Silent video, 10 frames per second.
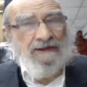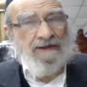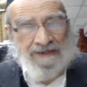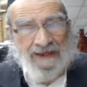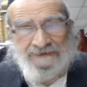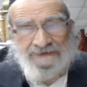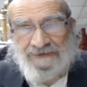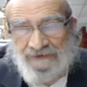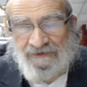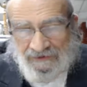Yet
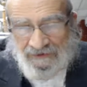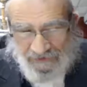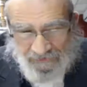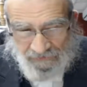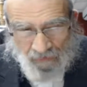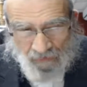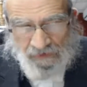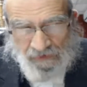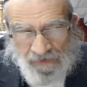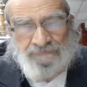still, in
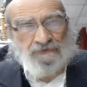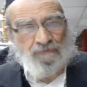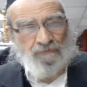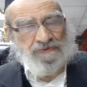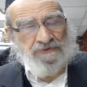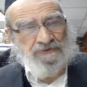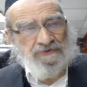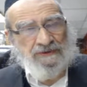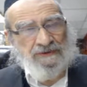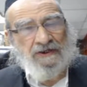all
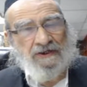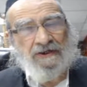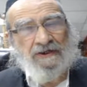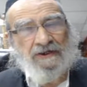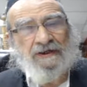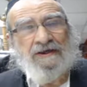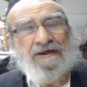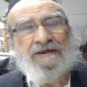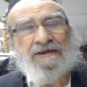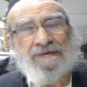situations,
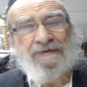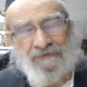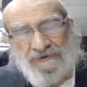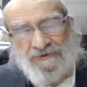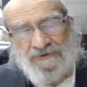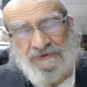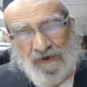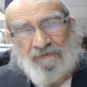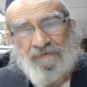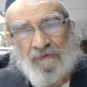the
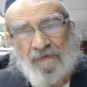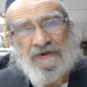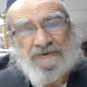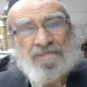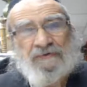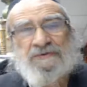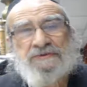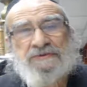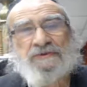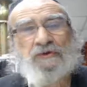principle of a bridge, the
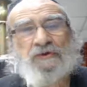principle that you